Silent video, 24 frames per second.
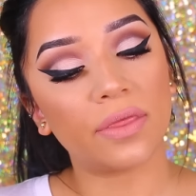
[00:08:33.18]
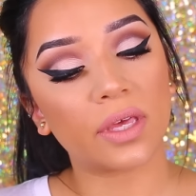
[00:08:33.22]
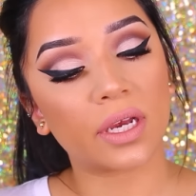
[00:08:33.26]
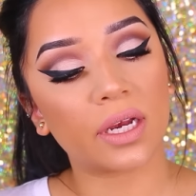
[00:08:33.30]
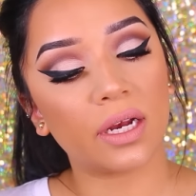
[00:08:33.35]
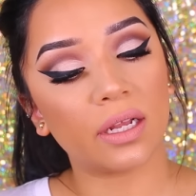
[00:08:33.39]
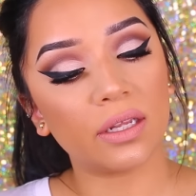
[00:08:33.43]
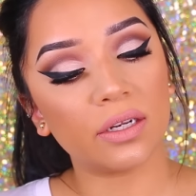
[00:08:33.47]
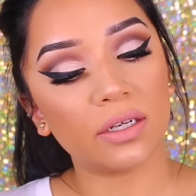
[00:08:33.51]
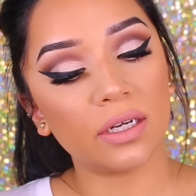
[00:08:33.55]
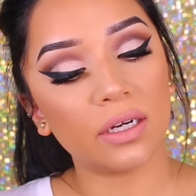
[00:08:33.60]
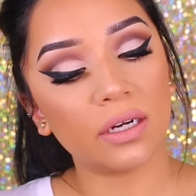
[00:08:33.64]
the
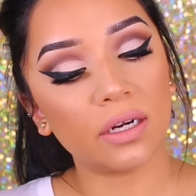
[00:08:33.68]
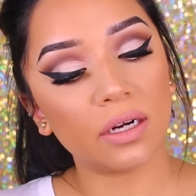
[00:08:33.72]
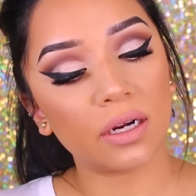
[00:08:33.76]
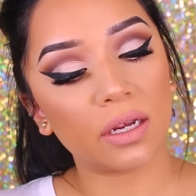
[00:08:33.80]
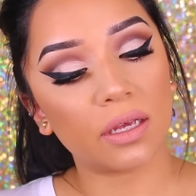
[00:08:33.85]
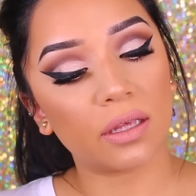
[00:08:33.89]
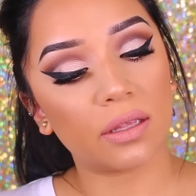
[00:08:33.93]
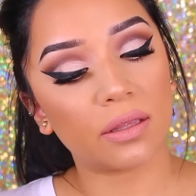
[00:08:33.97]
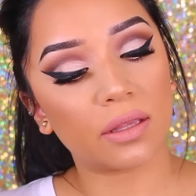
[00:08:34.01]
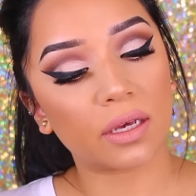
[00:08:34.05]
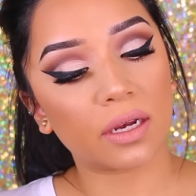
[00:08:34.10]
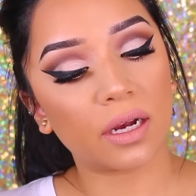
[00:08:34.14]
color
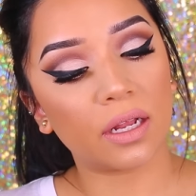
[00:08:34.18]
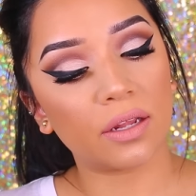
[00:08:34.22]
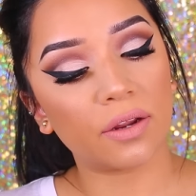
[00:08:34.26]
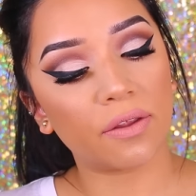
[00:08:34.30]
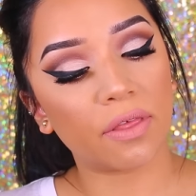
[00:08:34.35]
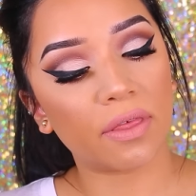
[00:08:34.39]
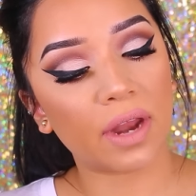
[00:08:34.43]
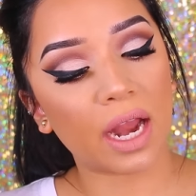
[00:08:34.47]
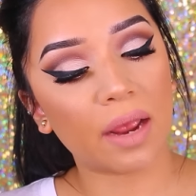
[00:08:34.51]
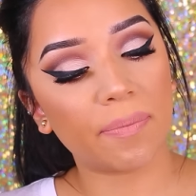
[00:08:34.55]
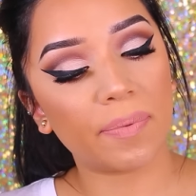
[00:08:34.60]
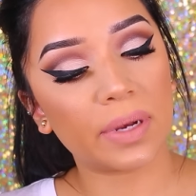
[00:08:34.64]

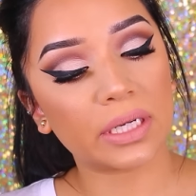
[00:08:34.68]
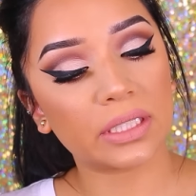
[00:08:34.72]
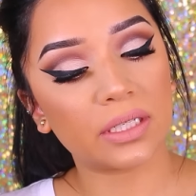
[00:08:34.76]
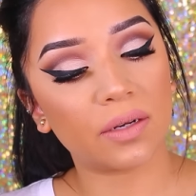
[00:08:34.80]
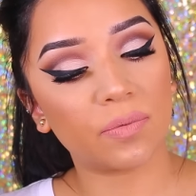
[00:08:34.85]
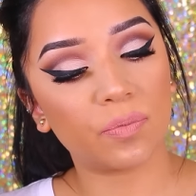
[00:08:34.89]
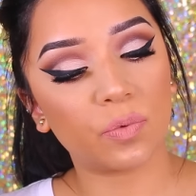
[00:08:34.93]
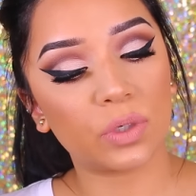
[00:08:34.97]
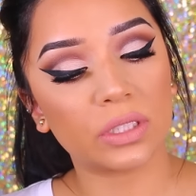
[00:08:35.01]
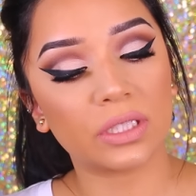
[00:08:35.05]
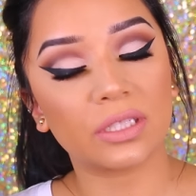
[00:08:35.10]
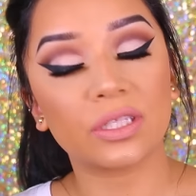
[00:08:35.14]
that I picked
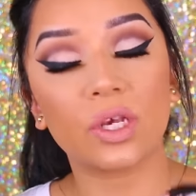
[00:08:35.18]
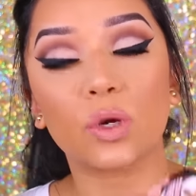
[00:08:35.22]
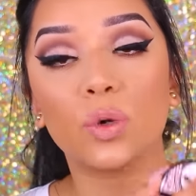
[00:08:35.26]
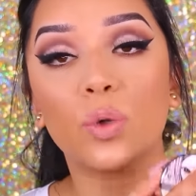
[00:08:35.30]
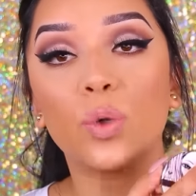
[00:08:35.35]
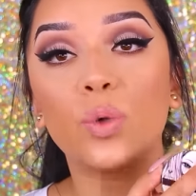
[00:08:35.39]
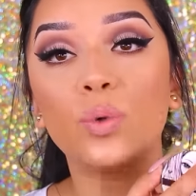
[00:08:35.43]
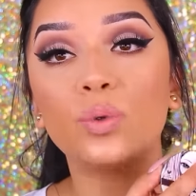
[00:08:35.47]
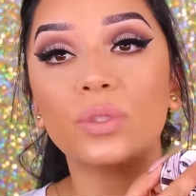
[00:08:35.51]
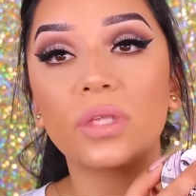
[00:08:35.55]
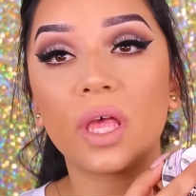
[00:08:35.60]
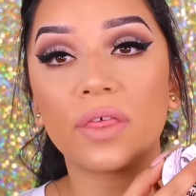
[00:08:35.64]
up was
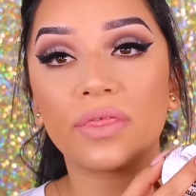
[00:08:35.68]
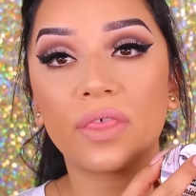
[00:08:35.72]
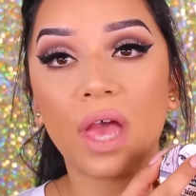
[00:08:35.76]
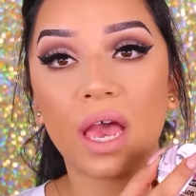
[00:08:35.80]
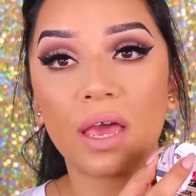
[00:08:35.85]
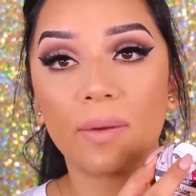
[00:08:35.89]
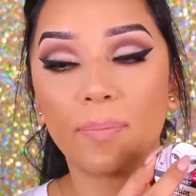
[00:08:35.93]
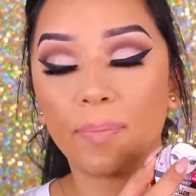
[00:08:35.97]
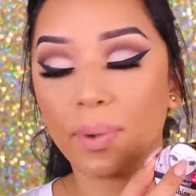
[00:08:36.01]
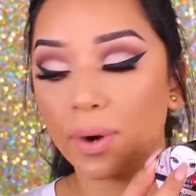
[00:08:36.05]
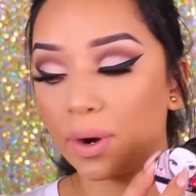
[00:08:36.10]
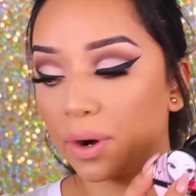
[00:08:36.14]
Who's
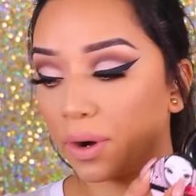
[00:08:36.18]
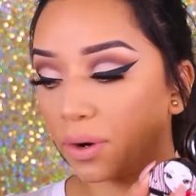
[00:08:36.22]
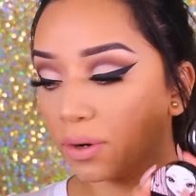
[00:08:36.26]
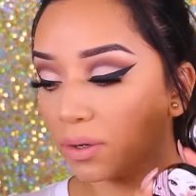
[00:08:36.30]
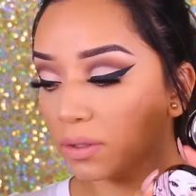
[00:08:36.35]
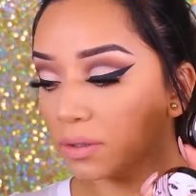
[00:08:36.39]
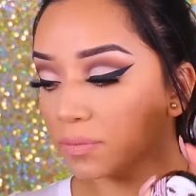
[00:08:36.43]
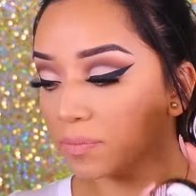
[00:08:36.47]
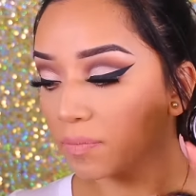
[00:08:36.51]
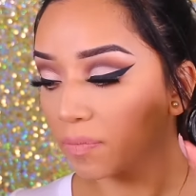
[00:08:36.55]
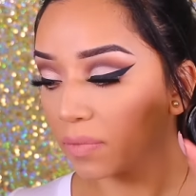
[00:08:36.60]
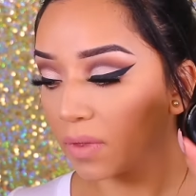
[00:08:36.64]
That
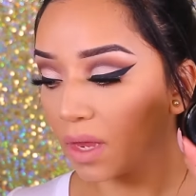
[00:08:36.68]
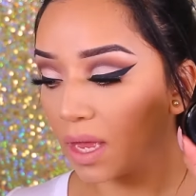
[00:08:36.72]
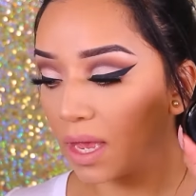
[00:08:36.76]
Pearl.